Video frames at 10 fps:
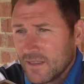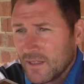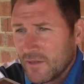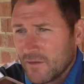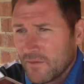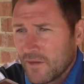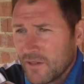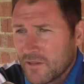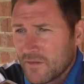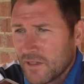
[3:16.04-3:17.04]
I
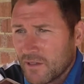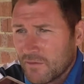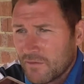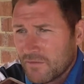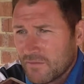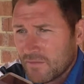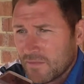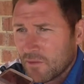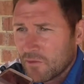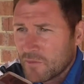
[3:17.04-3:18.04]
like to think I've
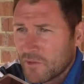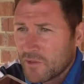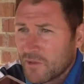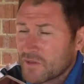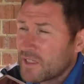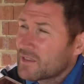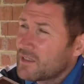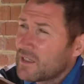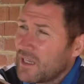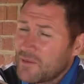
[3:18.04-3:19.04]
got some good
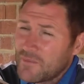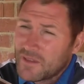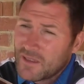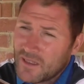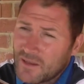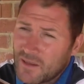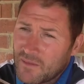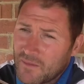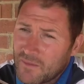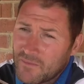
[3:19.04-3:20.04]
contacts in the game, and
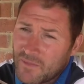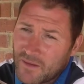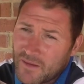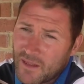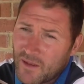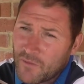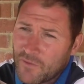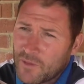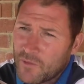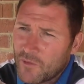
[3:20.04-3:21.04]
that
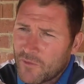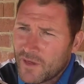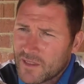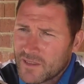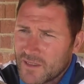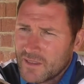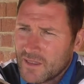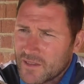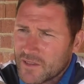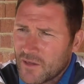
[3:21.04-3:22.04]
hopefully will reflect in
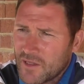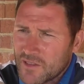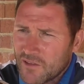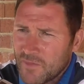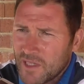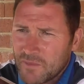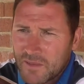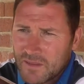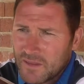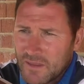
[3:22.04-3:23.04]
the signings I've made.
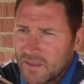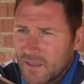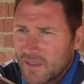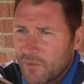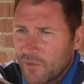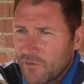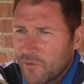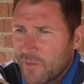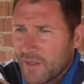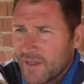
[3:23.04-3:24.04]
But the
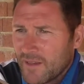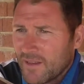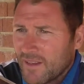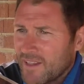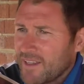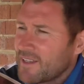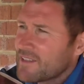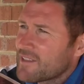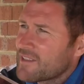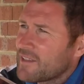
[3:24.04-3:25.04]
proof will be in the eating,
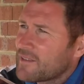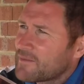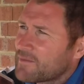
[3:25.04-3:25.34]
as they say.